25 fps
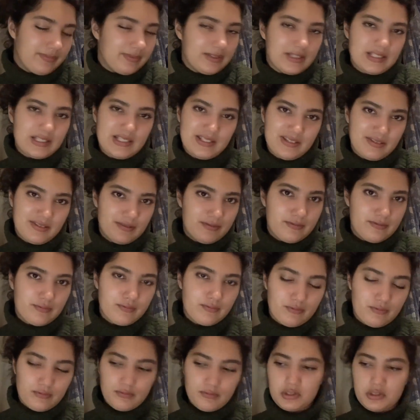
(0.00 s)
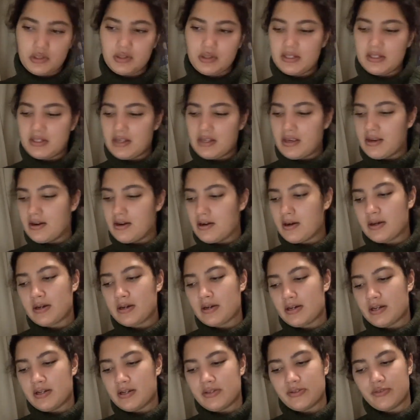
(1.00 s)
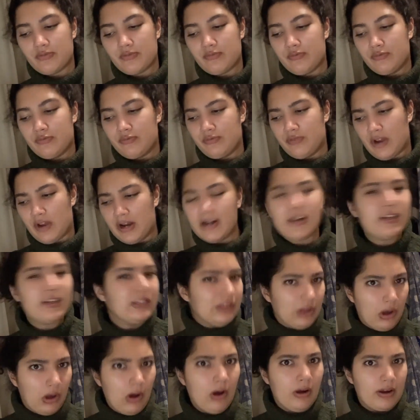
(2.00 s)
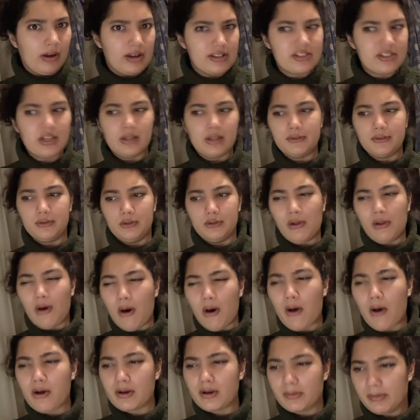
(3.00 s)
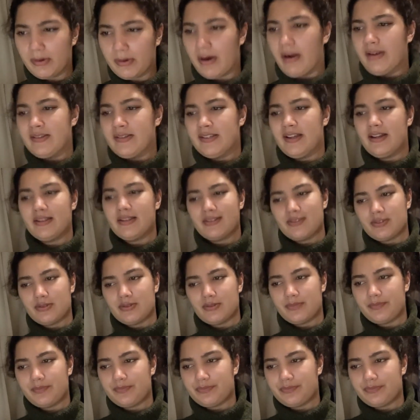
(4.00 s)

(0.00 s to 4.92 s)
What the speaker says: Because cooking here is very long. It's a long process.